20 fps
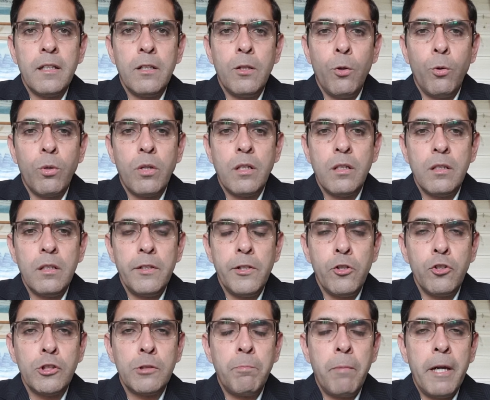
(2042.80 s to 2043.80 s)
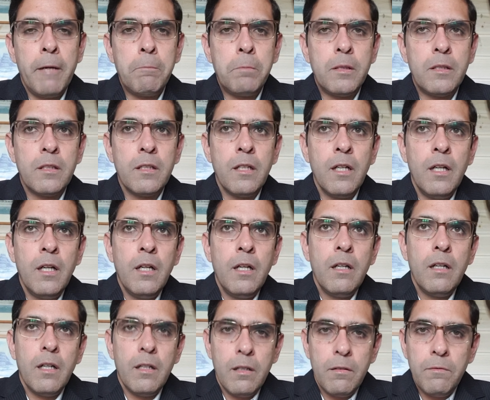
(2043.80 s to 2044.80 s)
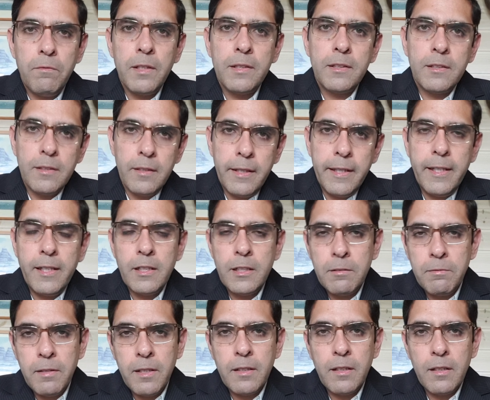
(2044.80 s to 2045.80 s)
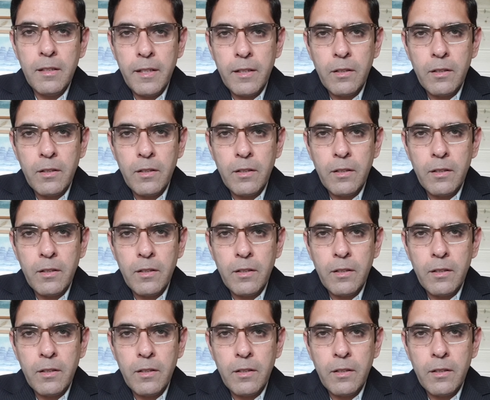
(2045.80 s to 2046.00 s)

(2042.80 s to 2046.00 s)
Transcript: a local newspaper which deals with